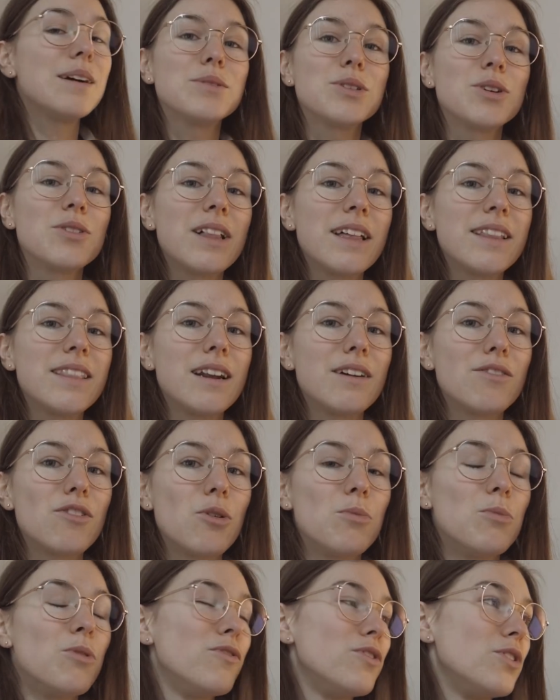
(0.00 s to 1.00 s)
I'm so glad that I've
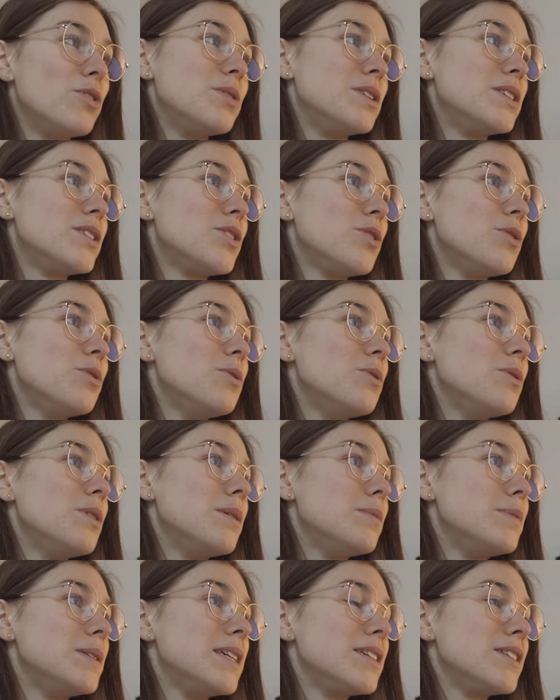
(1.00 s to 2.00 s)
got more viewers who
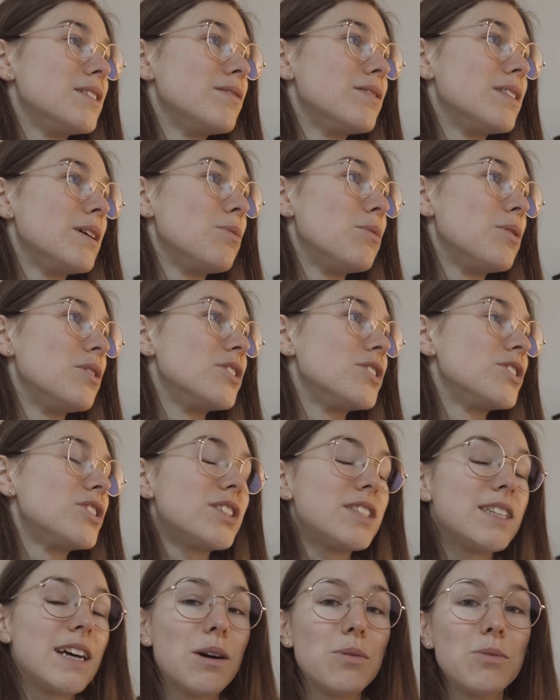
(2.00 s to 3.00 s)
obsessively watch
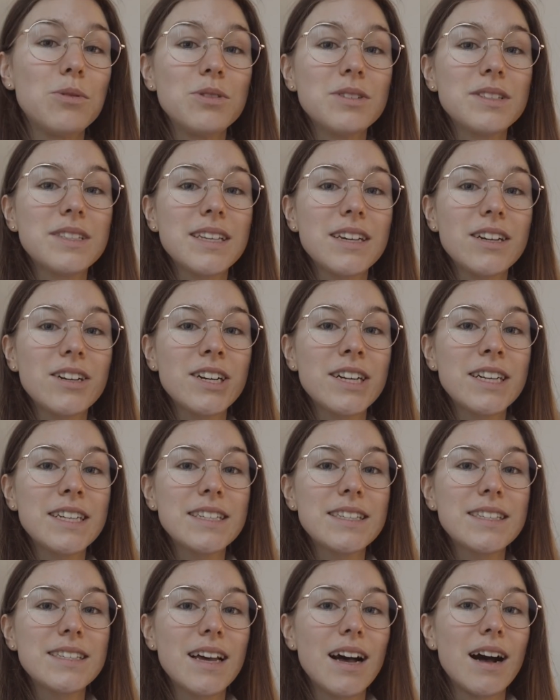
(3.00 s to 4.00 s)
Star Wars
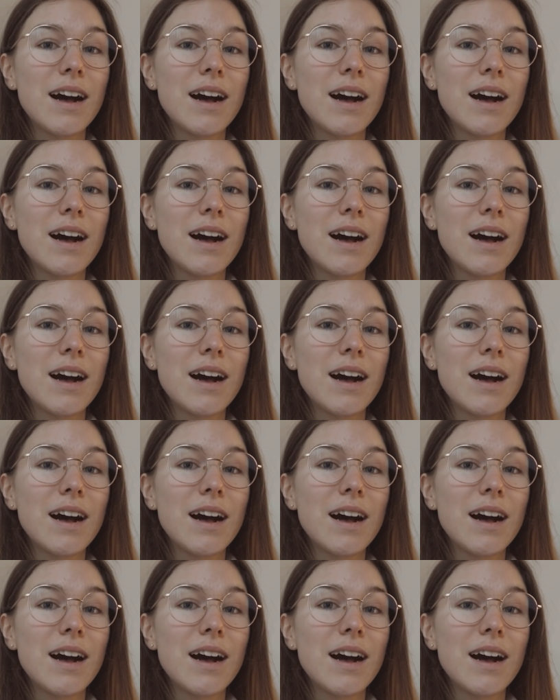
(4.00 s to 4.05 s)
series.